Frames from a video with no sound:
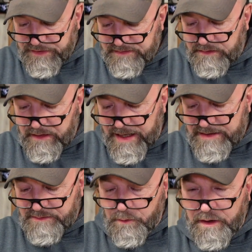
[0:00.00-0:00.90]
this in the
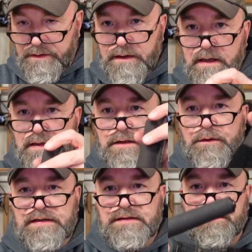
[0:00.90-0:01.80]
last one. So
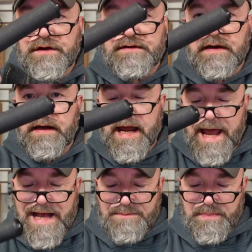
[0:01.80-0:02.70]
this is just an
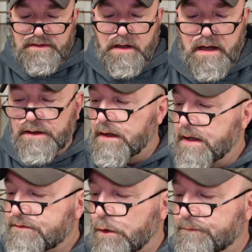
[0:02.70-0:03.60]
ASP baton.
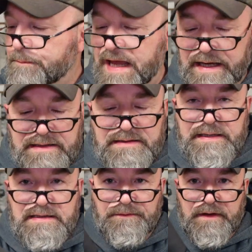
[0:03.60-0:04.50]
So if
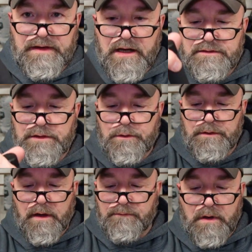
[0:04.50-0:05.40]
magazines fit in there, so
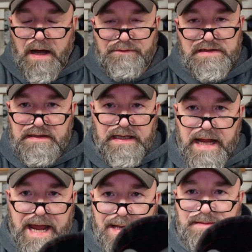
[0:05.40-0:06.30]
obviously an
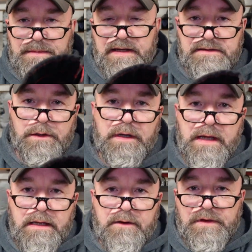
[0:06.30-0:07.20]
ASP does. So
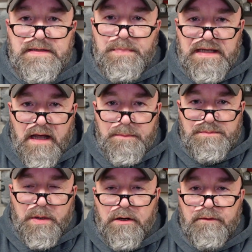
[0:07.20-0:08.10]
if this becomes
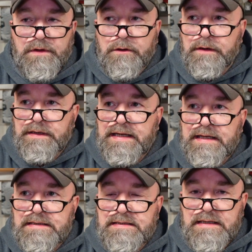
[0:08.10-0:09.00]
part of your
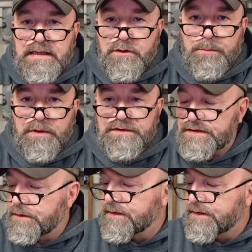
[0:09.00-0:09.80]
EDC, your personal